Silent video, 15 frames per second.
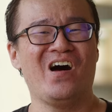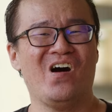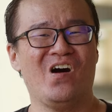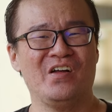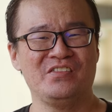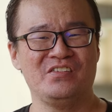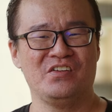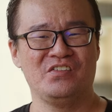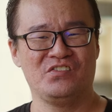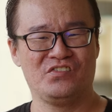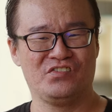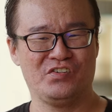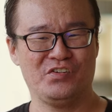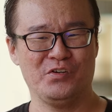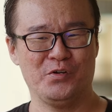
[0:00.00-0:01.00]
on
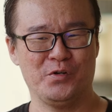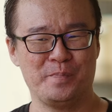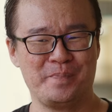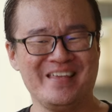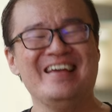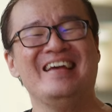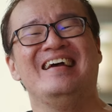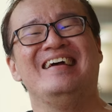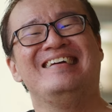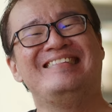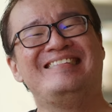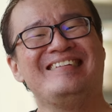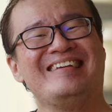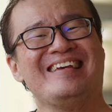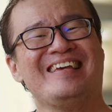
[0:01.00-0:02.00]
2.
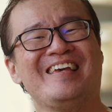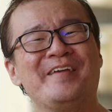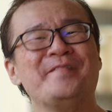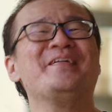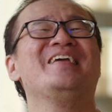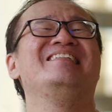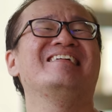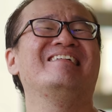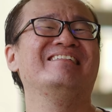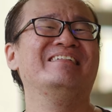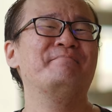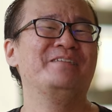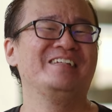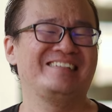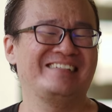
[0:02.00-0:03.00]
Deep in the
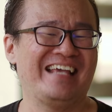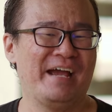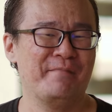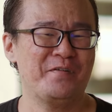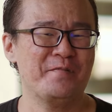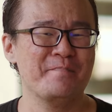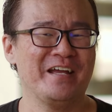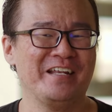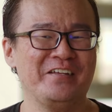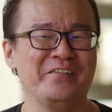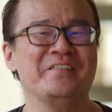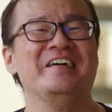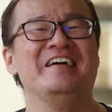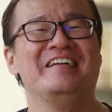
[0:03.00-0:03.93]
Olympus camera menu,